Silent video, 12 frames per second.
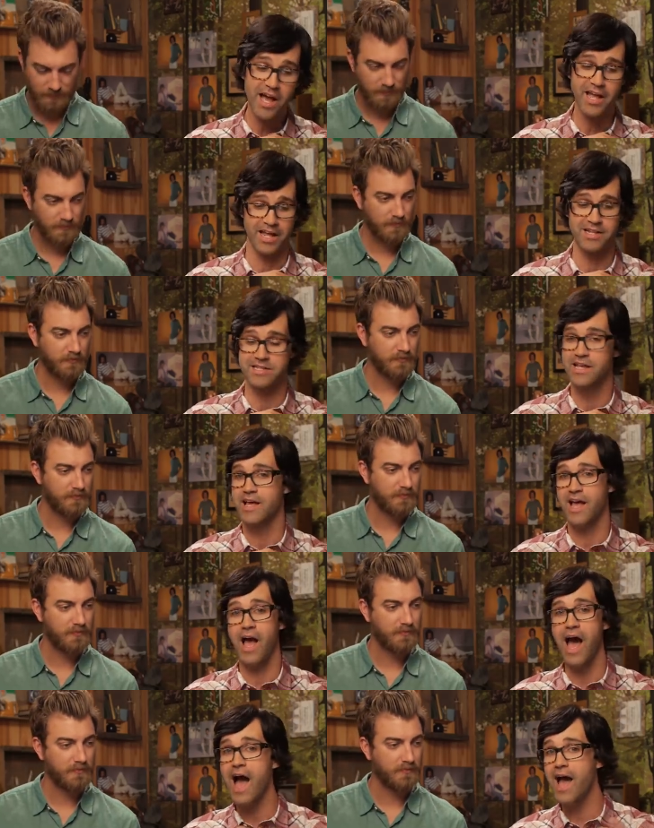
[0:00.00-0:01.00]
Speaker 1: nuggets.
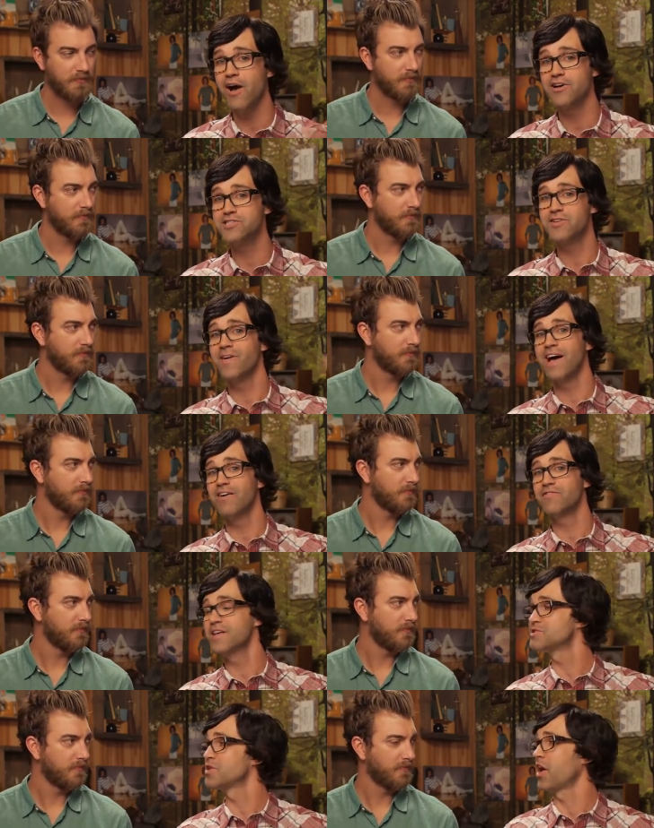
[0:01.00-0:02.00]
I also
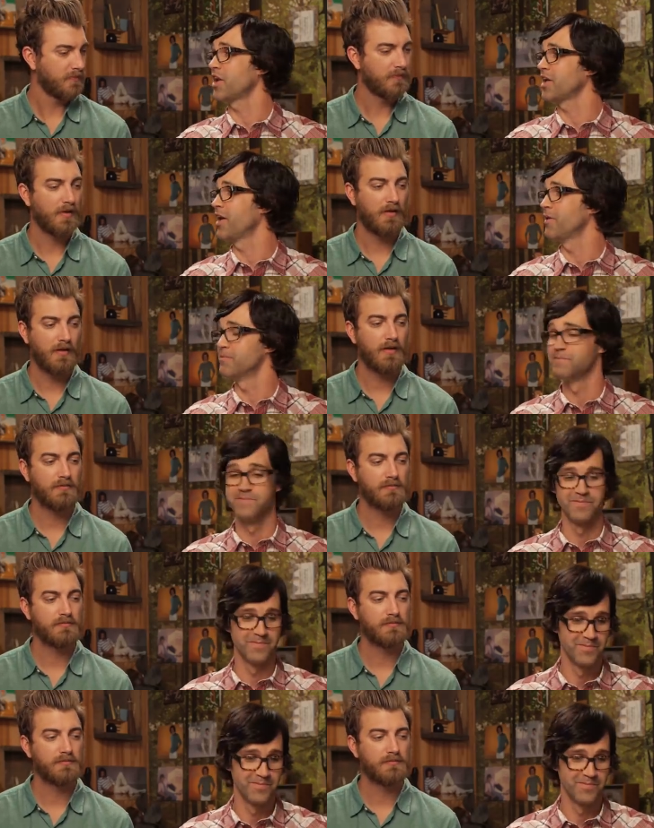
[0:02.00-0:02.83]
have this audio. All right.